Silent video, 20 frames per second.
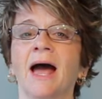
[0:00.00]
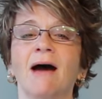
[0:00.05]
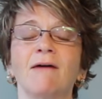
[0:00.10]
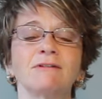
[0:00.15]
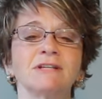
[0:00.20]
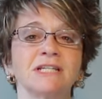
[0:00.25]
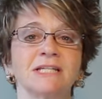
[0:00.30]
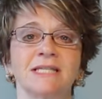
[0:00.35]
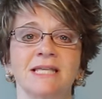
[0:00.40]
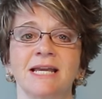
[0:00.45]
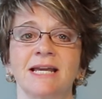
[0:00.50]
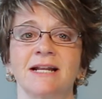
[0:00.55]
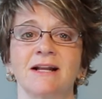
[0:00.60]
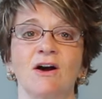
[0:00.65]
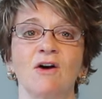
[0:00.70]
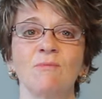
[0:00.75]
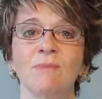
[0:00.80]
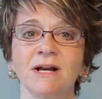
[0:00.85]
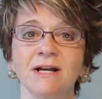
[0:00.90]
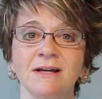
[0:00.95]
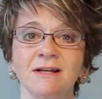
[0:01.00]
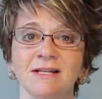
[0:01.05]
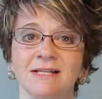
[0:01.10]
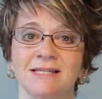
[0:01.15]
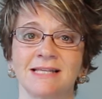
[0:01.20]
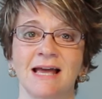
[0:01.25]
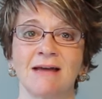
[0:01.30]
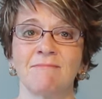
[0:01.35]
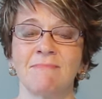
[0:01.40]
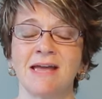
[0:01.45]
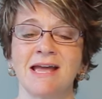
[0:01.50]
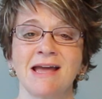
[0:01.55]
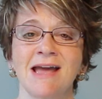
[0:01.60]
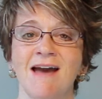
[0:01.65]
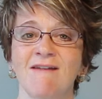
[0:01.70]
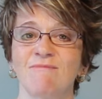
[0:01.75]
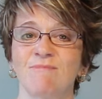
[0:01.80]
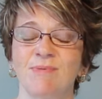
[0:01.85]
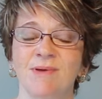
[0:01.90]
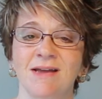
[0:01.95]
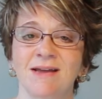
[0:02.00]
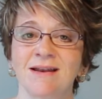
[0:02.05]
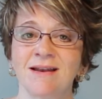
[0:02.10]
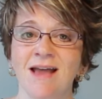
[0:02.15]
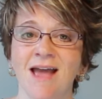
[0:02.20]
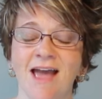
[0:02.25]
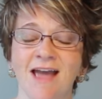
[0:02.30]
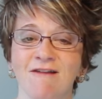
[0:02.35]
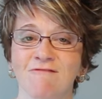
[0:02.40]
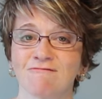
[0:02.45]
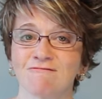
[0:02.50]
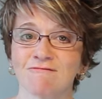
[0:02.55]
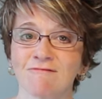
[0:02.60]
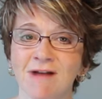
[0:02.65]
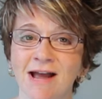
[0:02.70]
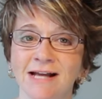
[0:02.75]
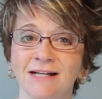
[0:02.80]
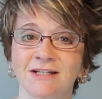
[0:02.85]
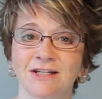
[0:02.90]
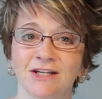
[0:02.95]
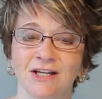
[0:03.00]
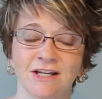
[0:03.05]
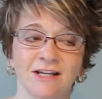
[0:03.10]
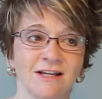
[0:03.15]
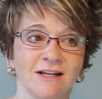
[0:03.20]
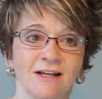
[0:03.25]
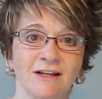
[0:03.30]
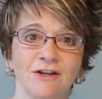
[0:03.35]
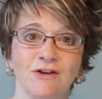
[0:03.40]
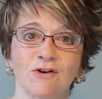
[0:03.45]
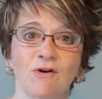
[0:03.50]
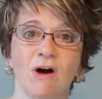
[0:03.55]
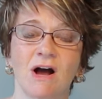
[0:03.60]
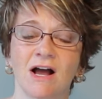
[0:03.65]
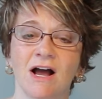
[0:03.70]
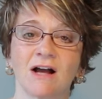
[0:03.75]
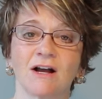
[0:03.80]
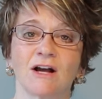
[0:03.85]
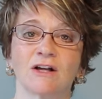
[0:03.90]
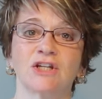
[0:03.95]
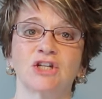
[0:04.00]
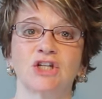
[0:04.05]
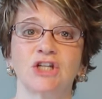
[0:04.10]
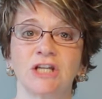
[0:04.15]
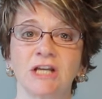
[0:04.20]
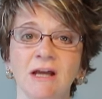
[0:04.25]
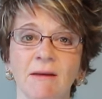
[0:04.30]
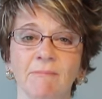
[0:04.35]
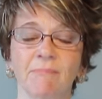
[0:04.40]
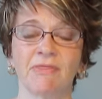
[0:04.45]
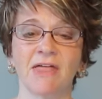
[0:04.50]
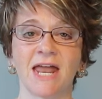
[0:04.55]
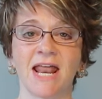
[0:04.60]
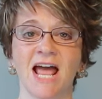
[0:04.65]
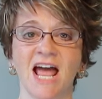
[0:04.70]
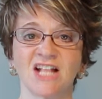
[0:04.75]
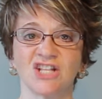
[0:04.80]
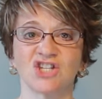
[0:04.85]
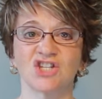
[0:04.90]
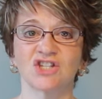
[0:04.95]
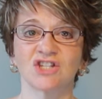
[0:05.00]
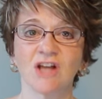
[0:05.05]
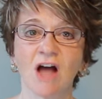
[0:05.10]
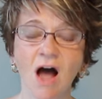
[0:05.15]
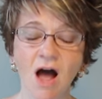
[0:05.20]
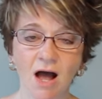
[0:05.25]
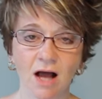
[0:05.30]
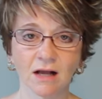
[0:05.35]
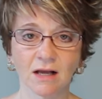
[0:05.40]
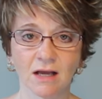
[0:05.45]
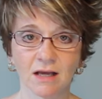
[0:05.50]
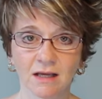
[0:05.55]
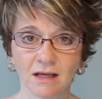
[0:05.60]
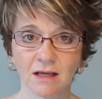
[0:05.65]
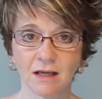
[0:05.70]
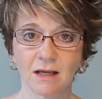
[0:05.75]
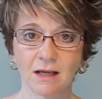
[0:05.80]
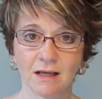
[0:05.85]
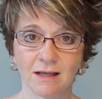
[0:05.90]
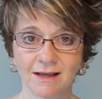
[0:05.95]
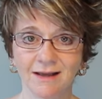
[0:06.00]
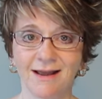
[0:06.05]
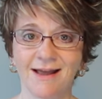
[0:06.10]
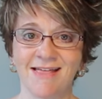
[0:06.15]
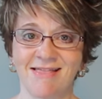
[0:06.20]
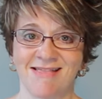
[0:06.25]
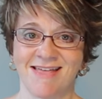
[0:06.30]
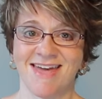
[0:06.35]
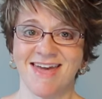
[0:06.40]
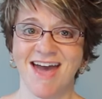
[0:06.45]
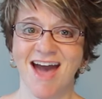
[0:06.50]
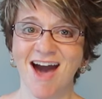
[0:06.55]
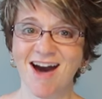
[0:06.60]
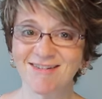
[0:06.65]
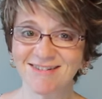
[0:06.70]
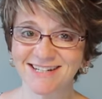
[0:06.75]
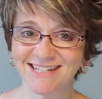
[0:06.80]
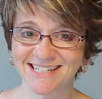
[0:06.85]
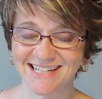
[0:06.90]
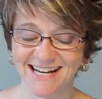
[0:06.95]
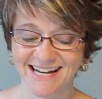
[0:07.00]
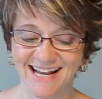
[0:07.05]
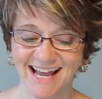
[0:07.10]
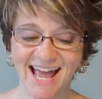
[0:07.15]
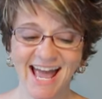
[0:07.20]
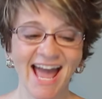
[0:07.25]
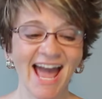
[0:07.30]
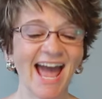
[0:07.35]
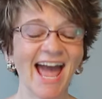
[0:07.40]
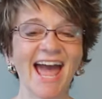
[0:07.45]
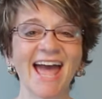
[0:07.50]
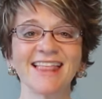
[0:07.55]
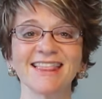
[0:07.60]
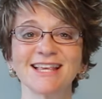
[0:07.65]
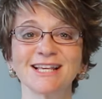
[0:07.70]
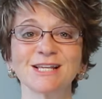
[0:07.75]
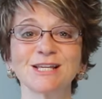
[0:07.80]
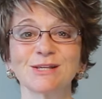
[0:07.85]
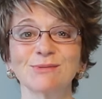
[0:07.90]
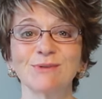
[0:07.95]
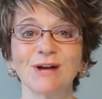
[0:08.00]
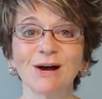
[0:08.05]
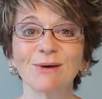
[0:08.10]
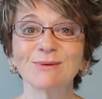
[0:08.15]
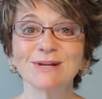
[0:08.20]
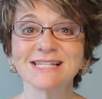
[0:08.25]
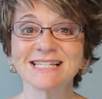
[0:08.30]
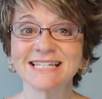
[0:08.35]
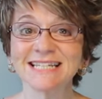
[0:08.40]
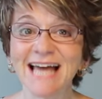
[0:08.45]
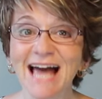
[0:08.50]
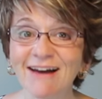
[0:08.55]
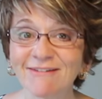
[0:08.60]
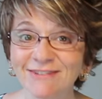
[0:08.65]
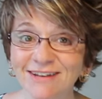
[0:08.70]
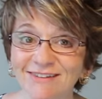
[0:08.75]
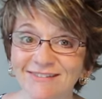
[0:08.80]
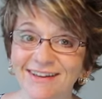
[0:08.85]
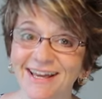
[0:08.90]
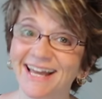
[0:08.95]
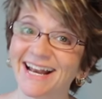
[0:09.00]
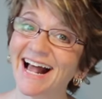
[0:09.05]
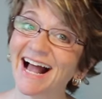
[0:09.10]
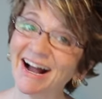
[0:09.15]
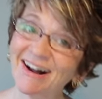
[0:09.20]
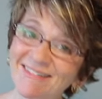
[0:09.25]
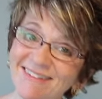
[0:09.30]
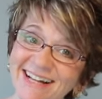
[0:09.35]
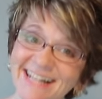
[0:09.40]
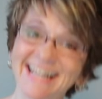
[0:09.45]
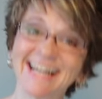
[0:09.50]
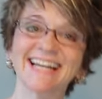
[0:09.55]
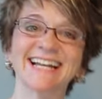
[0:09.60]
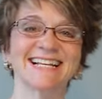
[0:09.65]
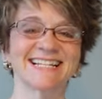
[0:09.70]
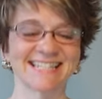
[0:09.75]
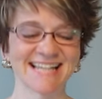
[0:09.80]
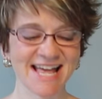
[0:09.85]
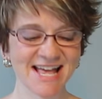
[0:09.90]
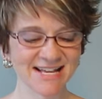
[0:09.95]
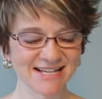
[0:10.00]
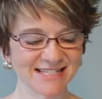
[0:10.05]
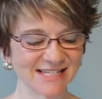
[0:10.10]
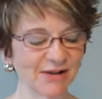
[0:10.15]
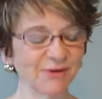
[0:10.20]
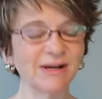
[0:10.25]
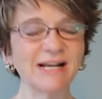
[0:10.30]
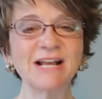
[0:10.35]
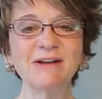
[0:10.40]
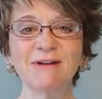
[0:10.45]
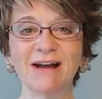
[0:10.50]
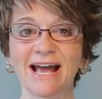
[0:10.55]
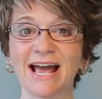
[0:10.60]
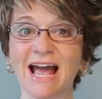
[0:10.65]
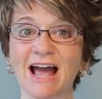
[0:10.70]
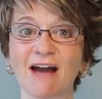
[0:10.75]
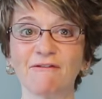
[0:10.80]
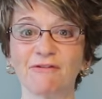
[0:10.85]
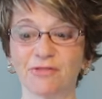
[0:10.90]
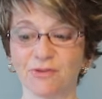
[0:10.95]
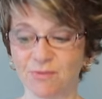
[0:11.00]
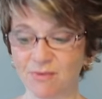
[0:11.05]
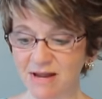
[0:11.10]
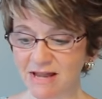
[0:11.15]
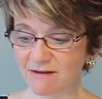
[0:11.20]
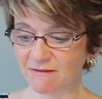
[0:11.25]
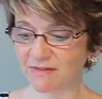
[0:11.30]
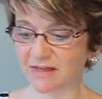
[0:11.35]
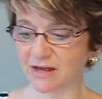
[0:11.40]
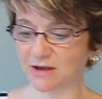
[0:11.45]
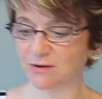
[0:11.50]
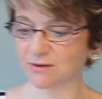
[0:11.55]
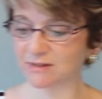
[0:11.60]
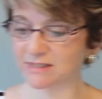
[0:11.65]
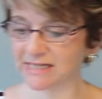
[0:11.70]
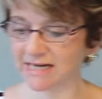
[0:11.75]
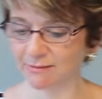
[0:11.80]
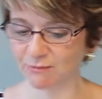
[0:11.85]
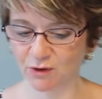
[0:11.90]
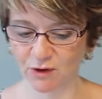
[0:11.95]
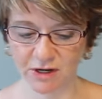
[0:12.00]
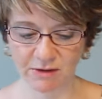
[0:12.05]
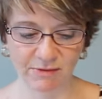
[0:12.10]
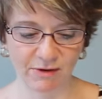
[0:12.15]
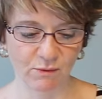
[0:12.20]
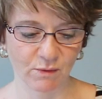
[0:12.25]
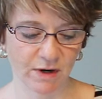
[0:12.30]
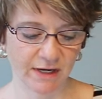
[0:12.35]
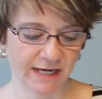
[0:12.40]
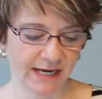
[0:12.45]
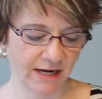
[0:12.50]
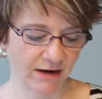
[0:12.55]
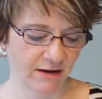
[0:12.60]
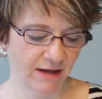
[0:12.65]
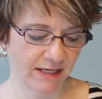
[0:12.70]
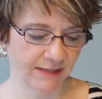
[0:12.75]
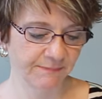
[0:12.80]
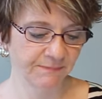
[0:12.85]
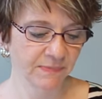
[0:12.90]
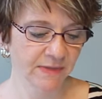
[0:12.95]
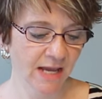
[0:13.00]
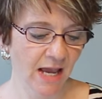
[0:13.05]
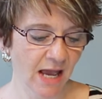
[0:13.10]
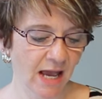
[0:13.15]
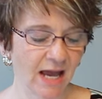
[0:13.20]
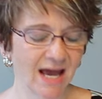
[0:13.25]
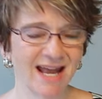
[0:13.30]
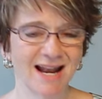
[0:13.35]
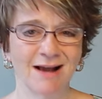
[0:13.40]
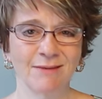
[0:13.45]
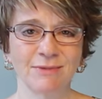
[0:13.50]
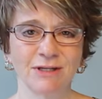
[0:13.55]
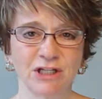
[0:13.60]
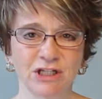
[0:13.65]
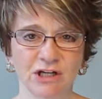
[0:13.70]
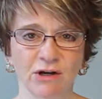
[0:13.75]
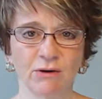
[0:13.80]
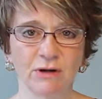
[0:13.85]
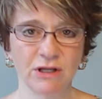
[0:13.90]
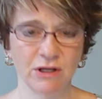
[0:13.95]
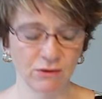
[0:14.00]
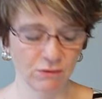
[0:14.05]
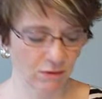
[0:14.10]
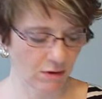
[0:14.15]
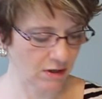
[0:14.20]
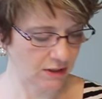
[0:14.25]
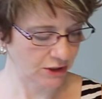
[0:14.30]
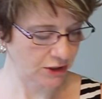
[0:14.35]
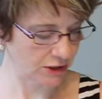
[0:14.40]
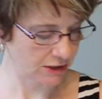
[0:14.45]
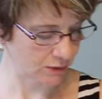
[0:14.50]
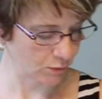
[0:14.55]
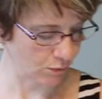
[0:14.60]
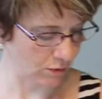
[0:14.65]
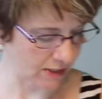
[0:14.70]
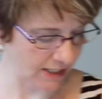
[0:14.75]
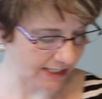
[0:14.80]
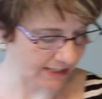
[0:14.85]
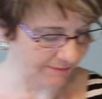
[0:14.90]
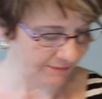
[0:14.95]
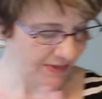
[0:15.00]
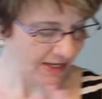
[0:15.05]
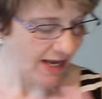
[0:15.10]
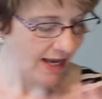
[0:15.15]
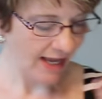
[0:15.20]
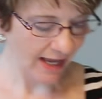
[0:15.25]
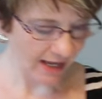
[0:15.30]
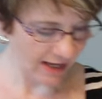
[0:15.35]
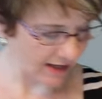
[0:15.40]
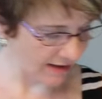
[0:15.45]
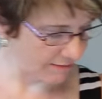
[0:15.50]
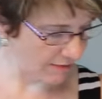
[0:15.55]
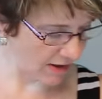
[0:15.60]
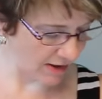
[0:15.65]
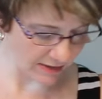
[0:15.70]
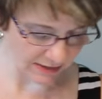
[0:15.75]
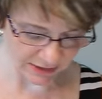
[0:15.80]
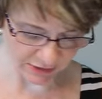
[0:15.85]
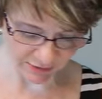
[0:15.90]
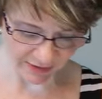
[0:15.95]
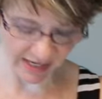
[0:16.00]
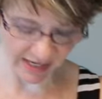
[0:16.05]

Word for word: I was just thinking, oh my goodness, that may have been a wrecked, you know, a ship that had sunk in the ocean. And this is what was left of it. Oh my goodness. So anyway, I have 3 of those that I'm going to be working on. And I'll be showing you on just one. Also,